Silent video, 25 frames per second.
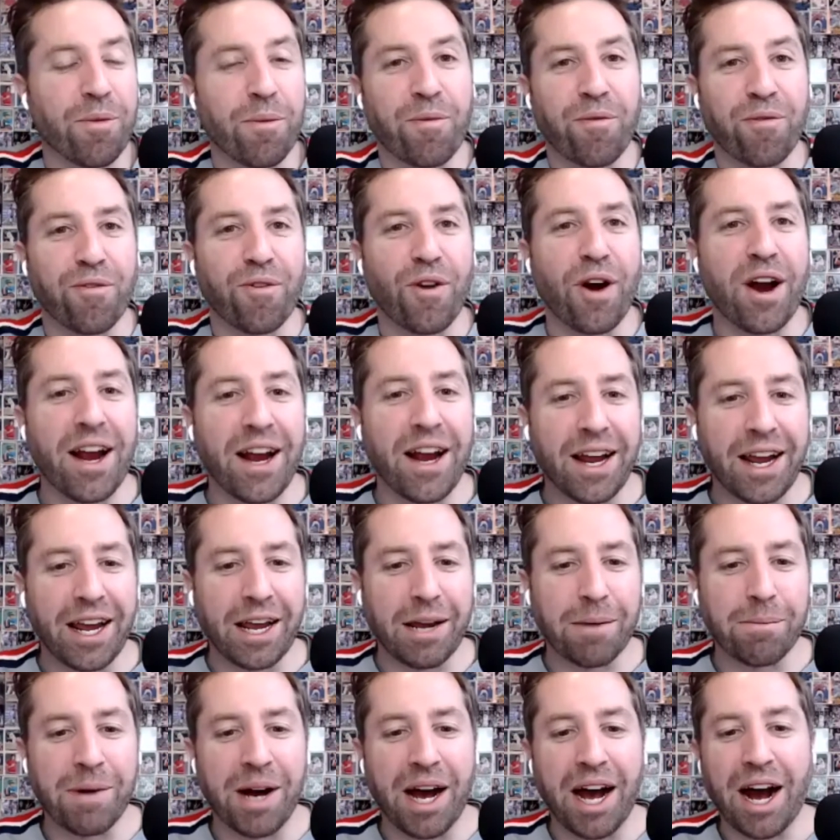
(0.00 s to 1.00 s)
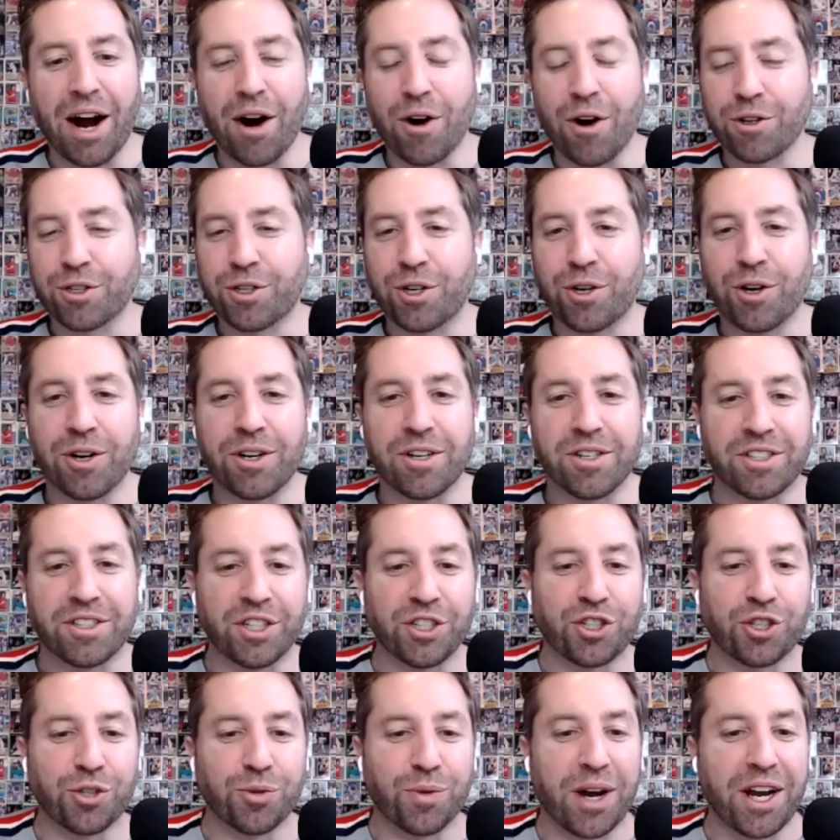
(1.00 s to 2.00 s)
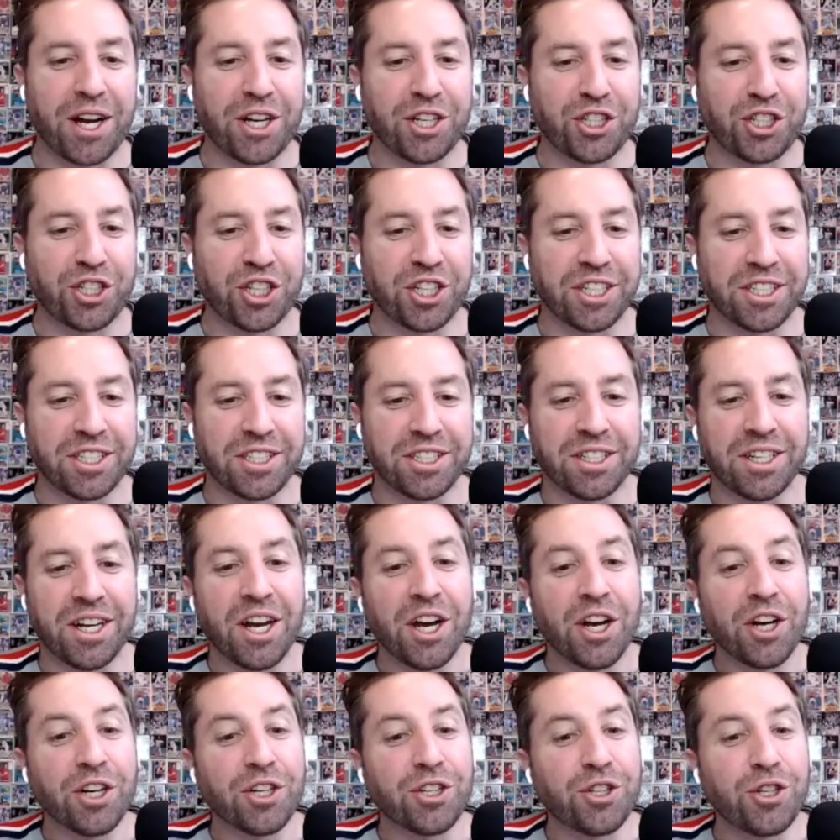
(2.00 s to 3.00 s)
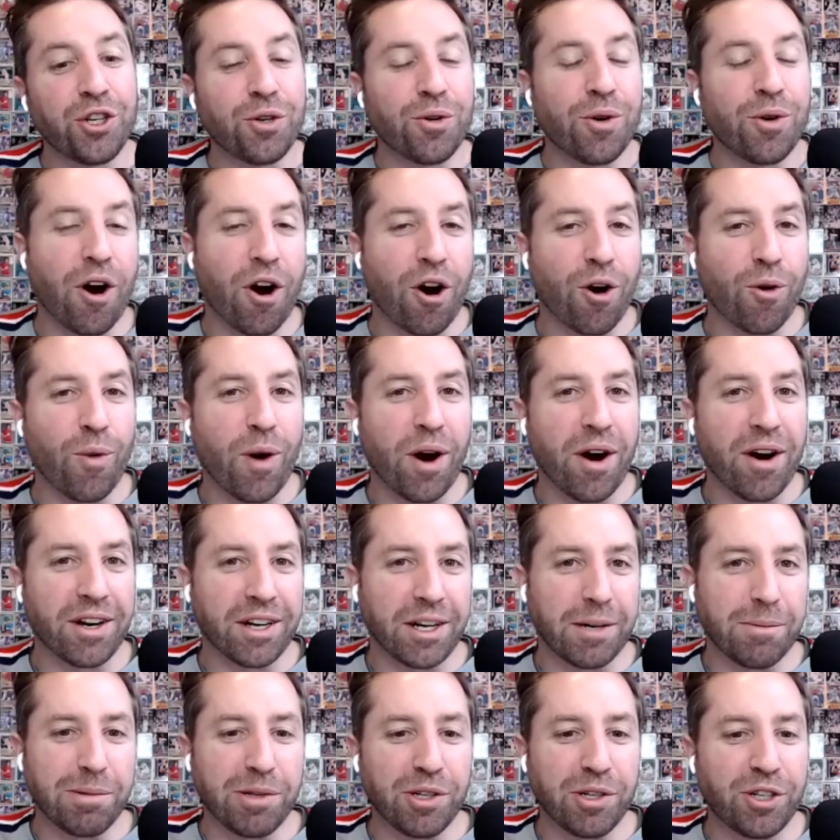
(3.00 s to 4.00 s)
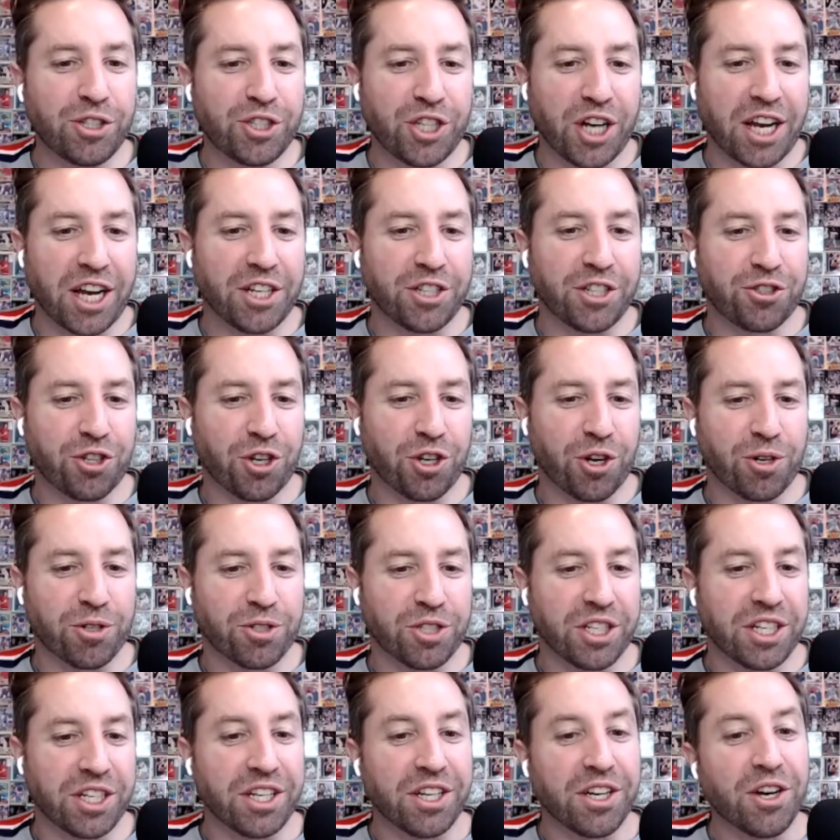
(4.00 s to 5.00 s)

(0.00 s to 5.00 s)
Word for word: frame our current situation, you are wearing a Blue Jays jersey.